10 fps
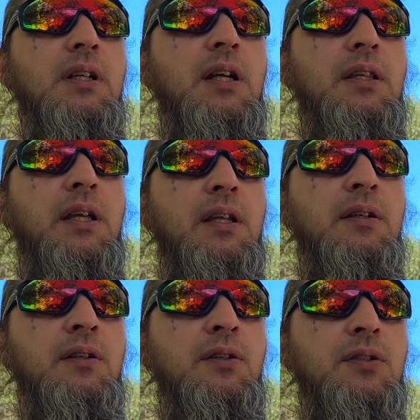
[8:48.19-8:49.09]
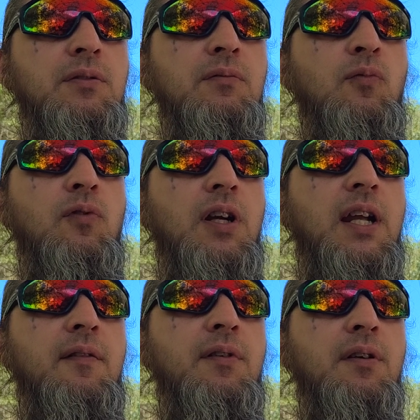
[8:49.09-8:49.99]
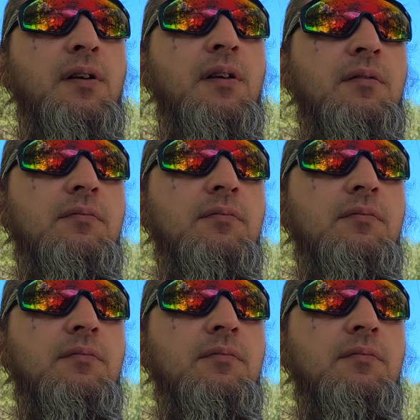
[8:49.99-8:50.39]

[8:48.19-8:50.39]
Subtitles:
And then just whatever,